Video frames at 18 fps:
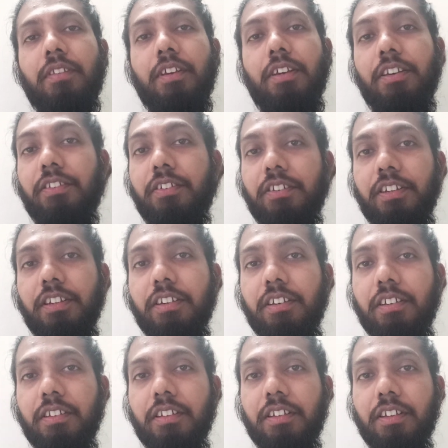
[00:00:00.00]
isn't it?
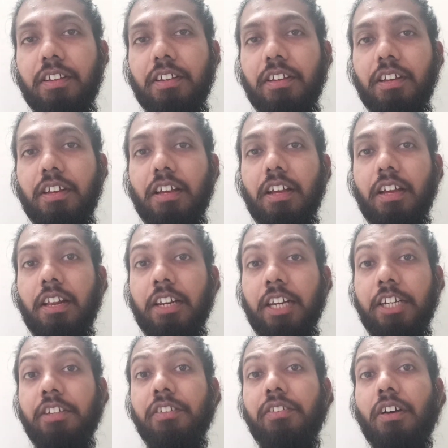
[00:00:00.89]

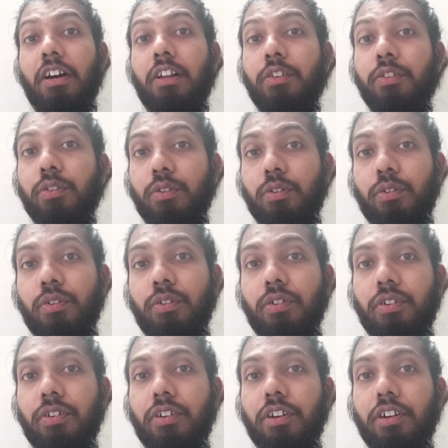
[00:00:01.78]
Let us
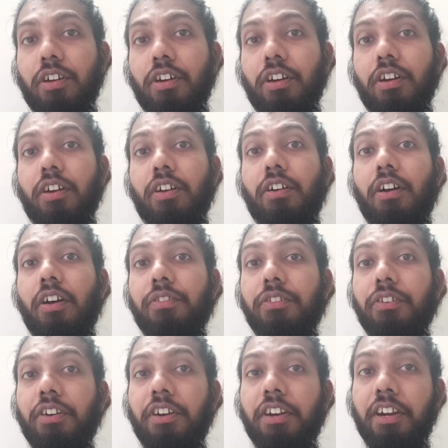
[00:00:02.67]
also
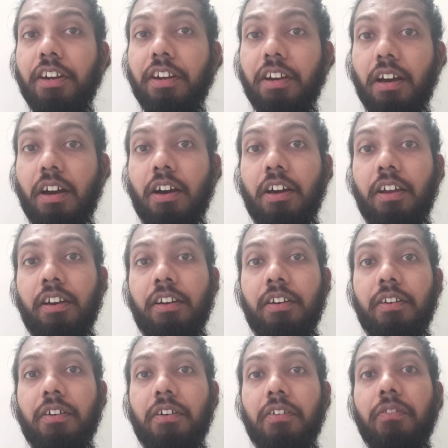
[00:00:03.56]
concentrate on
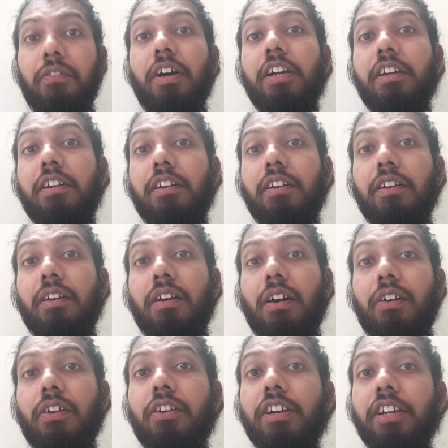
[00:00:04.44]
what
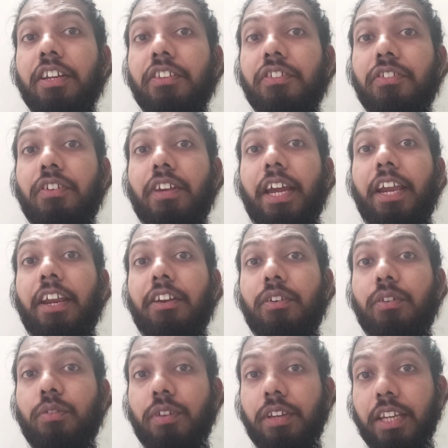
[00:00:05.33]
corona is trying
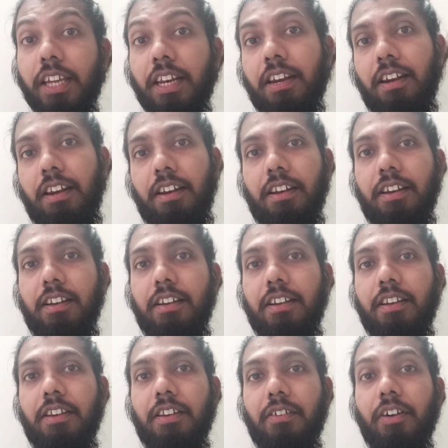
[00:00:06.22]
to tell.
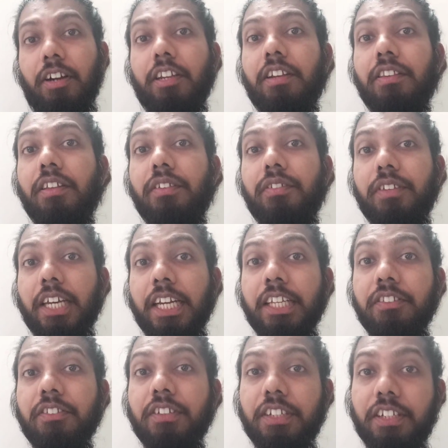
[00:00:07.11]
What are the
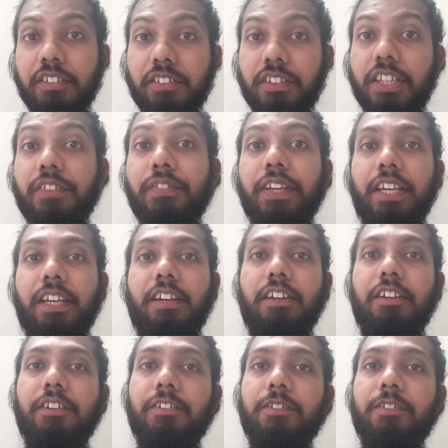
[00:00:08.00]
signs it is giving?